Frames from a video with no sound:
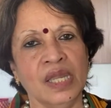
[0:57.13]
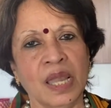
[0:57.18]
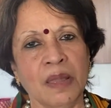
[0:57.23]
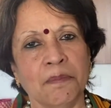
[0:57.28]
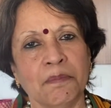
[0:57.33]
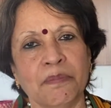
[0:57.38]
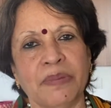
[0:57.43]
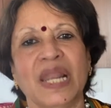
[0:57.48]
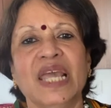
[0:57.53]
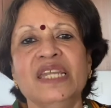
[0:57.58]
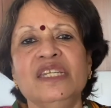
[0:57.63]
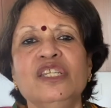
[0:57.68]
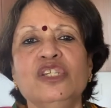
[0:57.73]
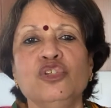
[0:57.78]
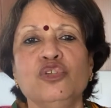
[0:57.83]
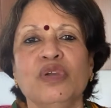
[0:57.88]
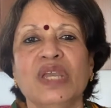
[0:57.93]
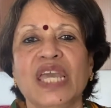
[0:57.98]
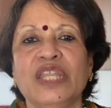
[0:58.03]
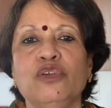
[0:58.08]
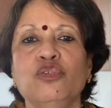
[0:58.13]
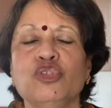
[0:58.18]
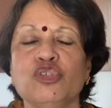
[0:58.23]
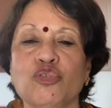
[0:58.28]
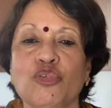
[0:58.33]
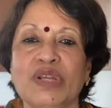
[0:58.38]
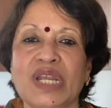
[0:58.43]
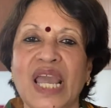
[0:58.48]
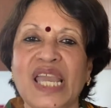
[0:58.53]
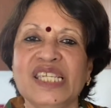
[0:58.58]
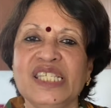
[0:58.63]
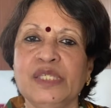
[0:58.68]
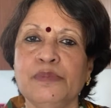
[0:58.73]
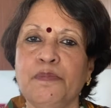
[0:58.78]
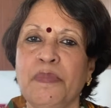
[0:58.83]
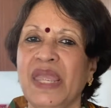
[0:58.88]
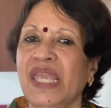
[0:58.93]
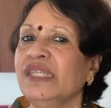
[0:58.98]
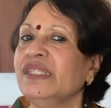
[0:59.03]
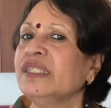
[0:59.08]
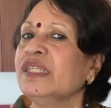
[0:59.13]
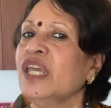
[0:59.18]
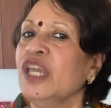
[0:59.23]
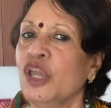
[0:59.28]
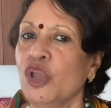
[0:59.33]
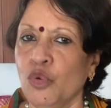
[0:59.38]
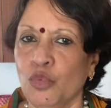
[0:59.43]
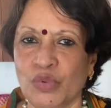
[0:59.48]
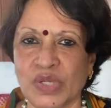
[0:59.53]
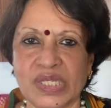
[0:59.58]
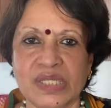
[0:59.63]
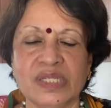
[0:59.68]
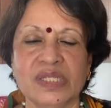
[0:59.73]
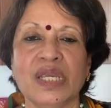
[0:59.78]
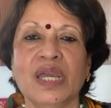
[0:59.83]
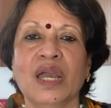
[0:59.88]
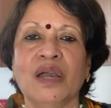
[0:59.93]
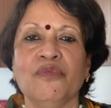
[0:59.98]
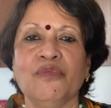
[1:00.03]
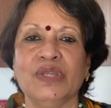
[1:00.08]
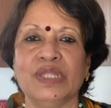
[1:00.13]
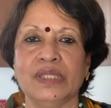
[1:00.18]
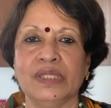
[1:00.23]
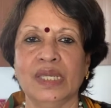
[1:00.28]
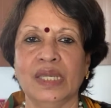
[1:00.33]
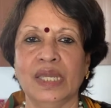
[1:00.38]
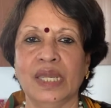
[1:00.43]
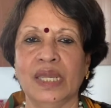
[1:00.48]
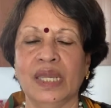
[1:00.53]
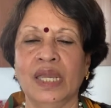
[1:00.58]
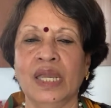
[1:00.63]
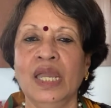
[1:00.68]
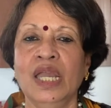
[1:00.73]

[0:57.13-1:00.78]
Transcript: blended together into a nice paste with the